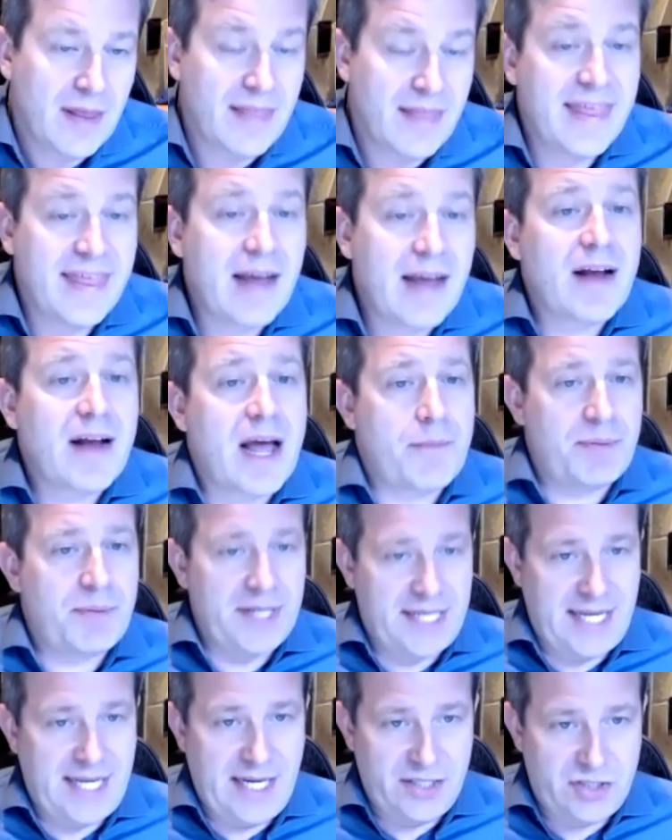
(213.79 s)
their
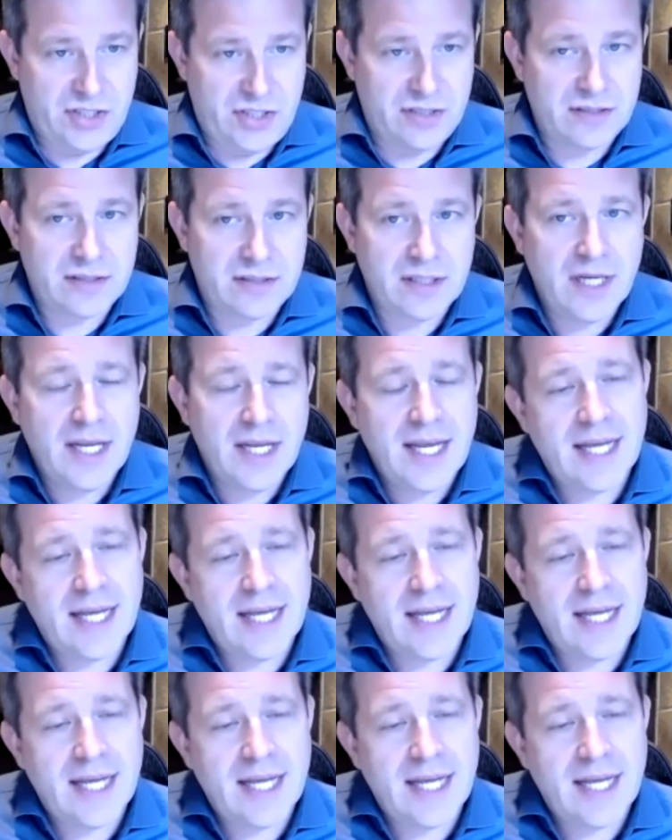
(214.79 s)
applications.